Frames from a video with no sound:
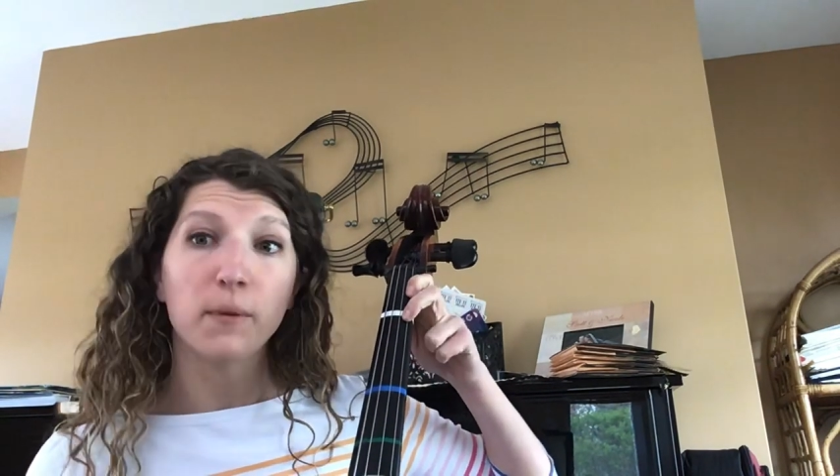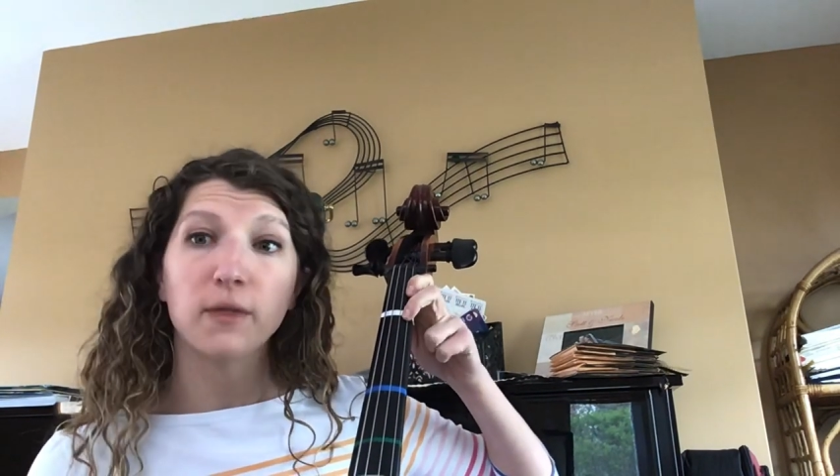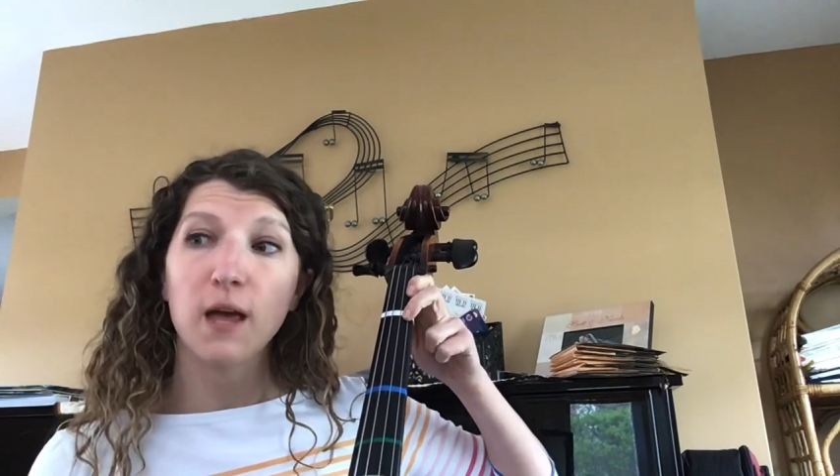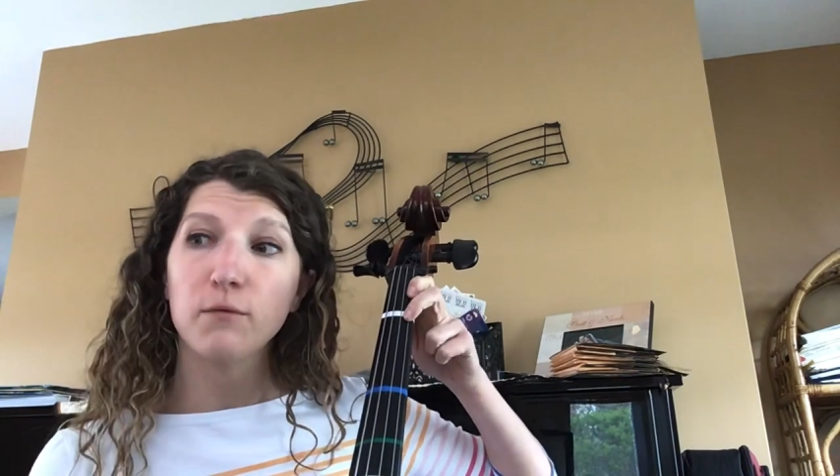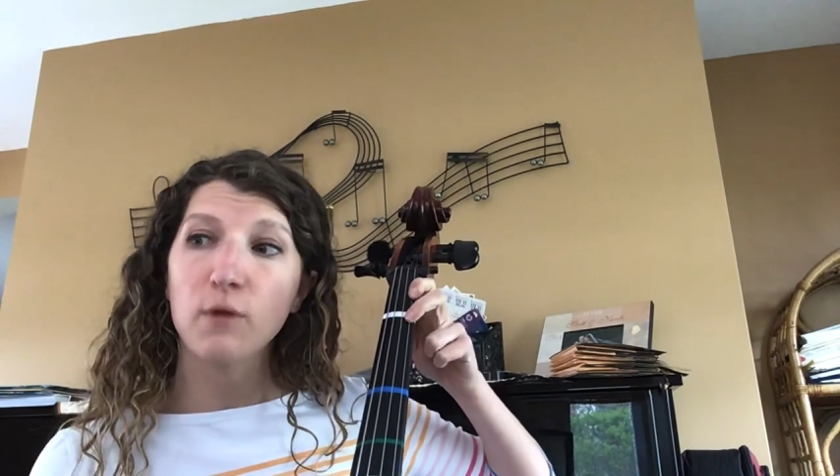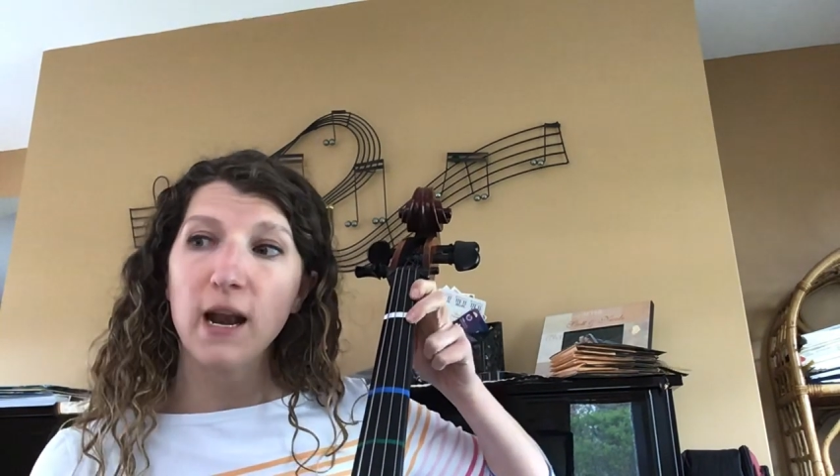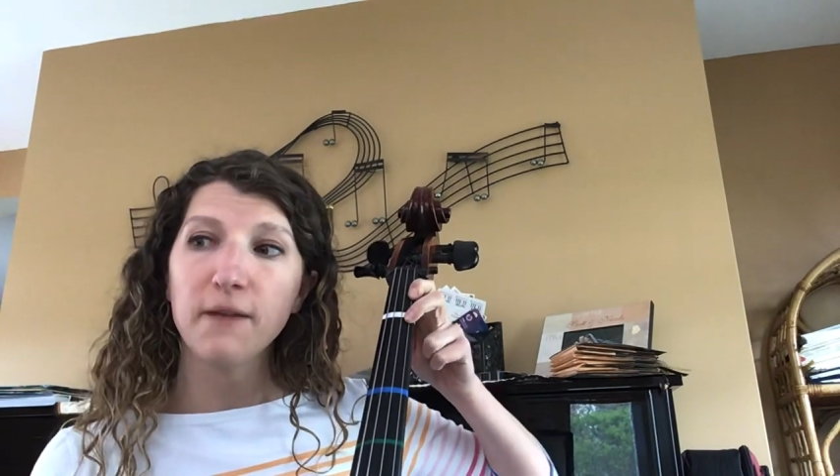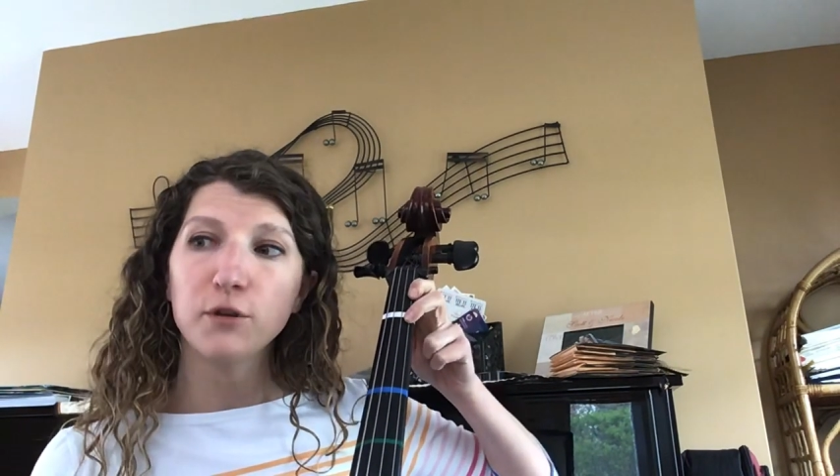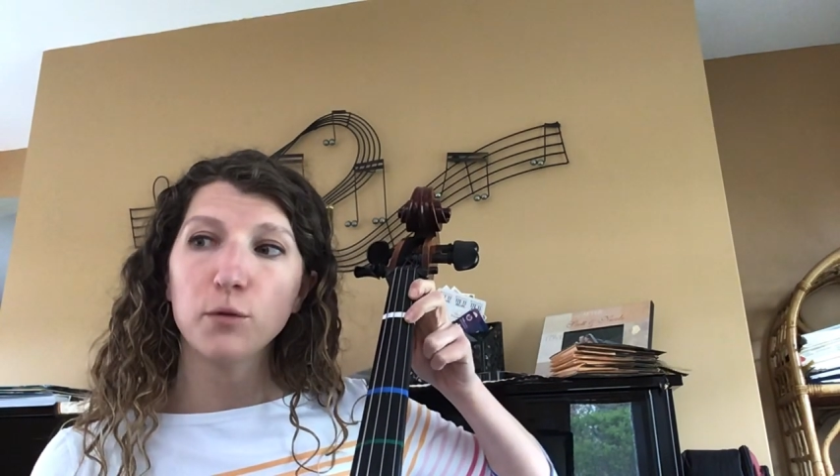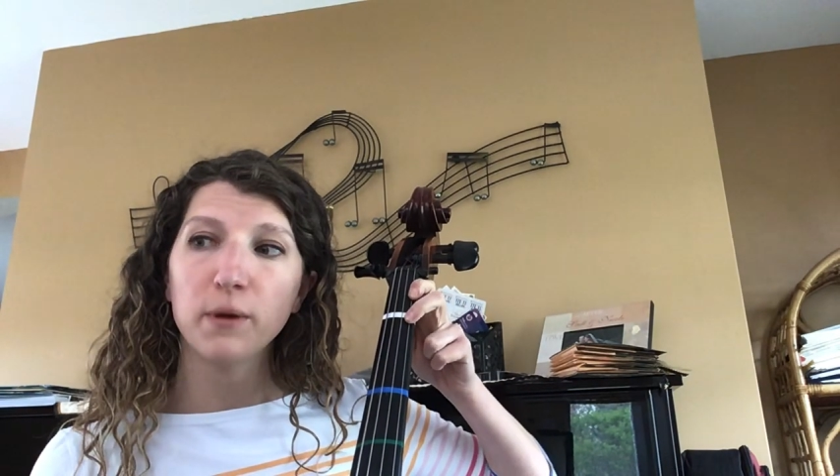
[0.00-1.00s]
but then
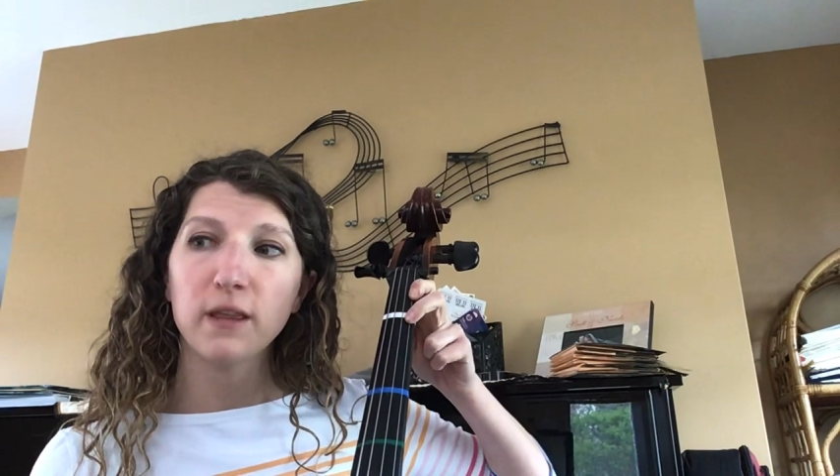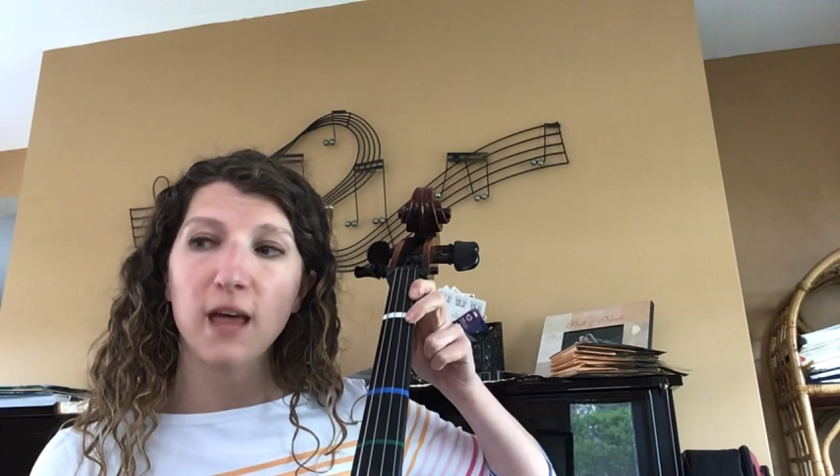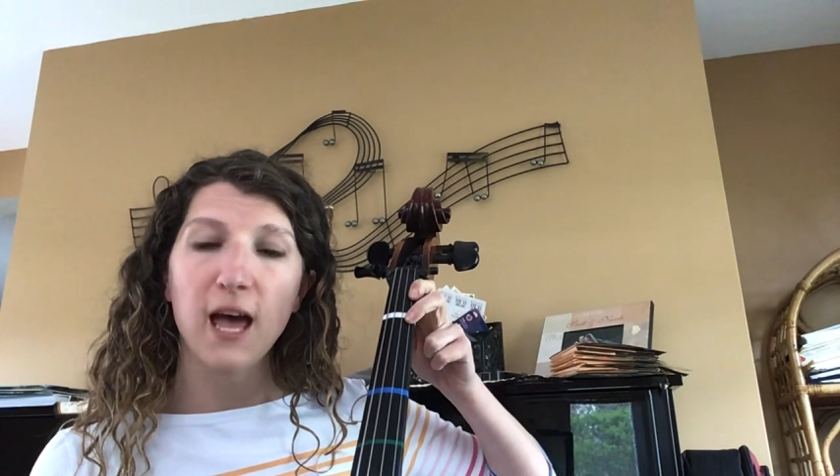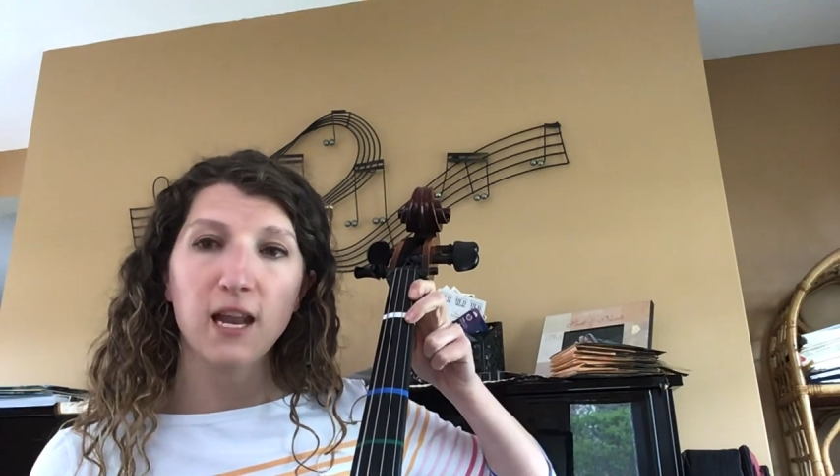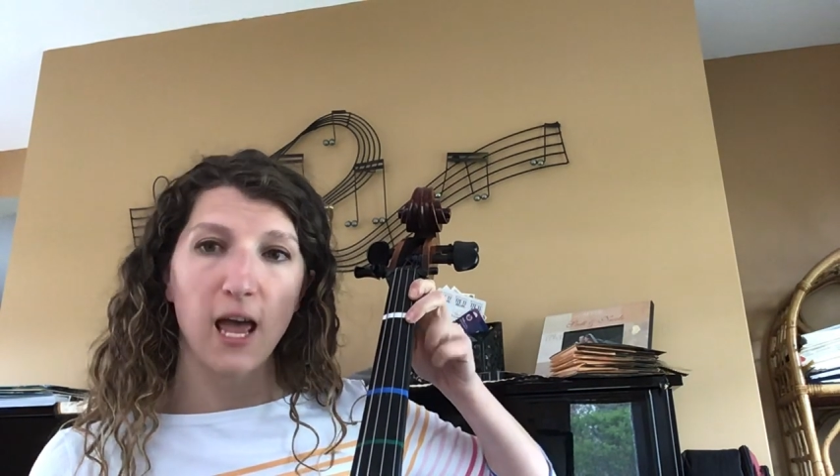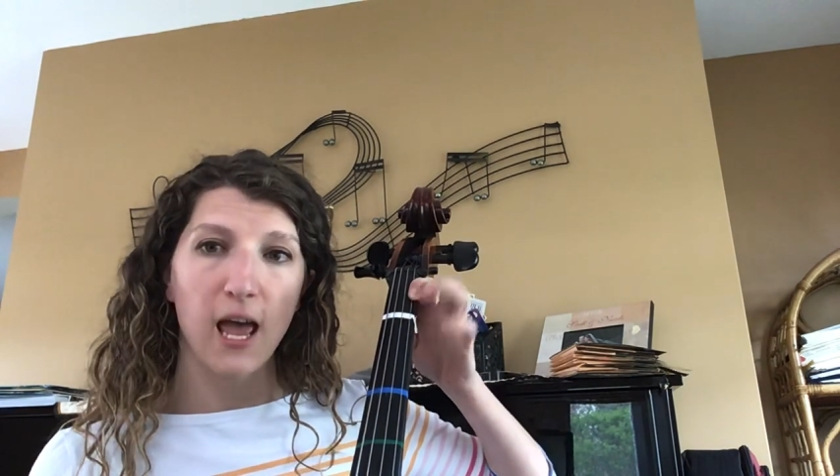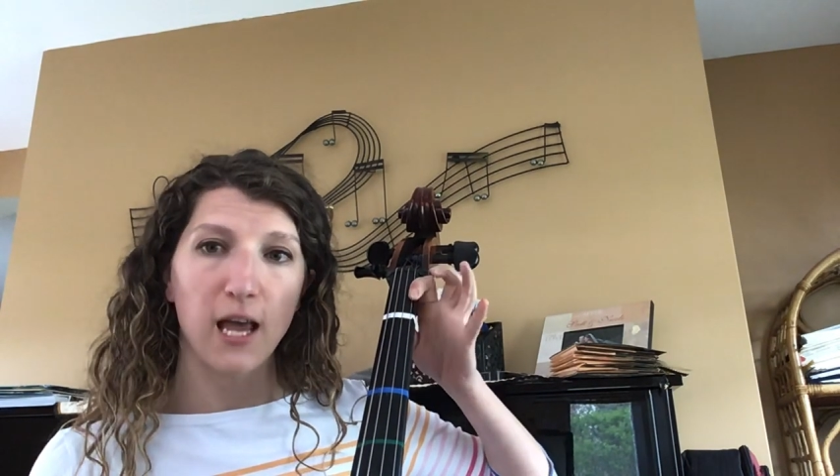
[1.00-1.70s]
right after you play that